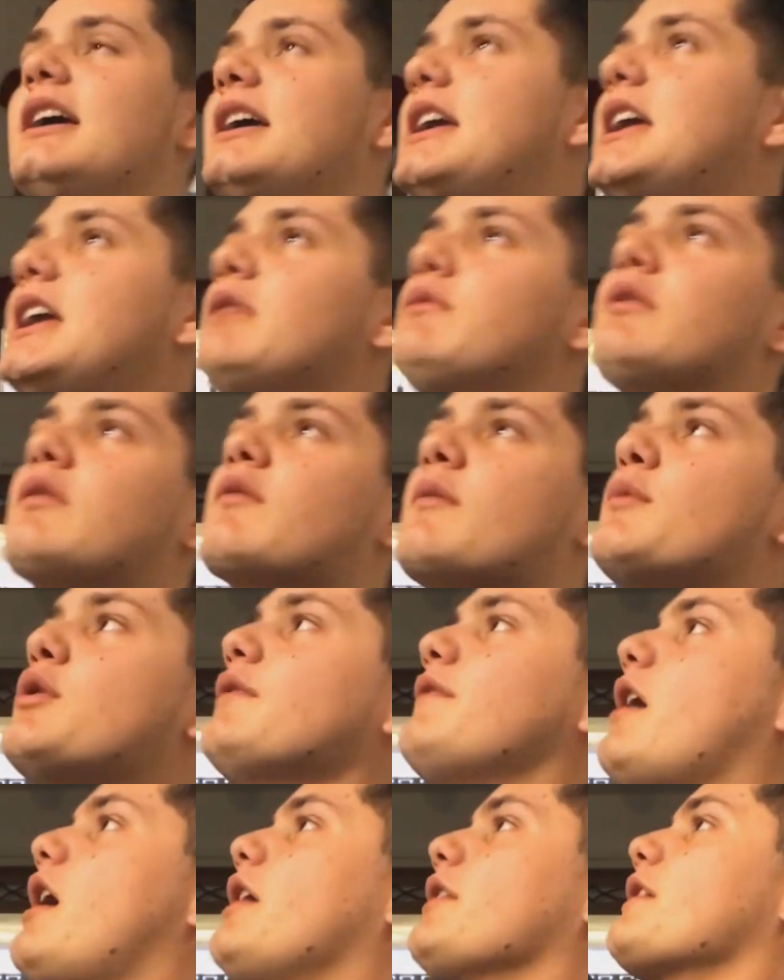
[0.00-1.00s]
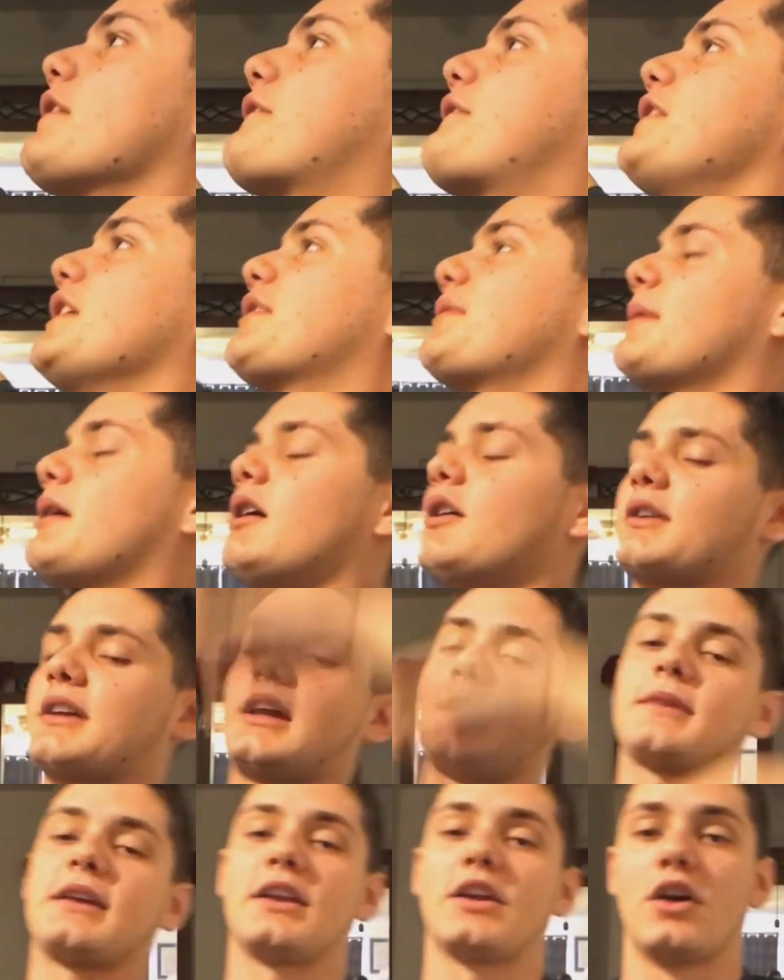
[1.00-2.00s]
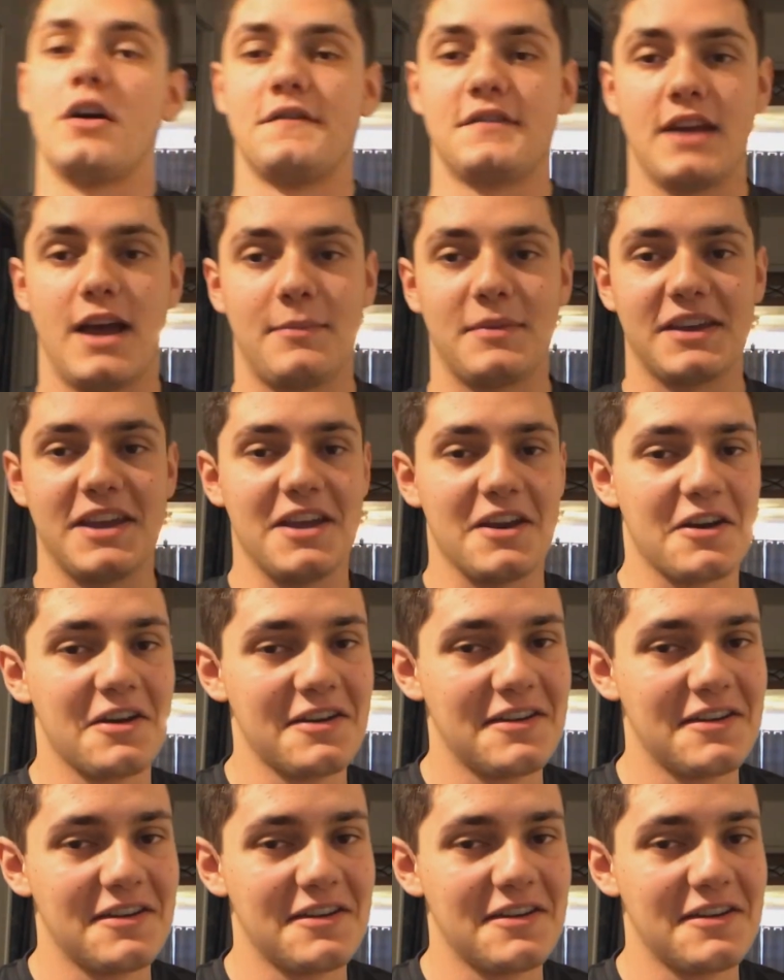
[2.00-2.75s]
He will remove all the filth. Okay, I'm getting off topic here.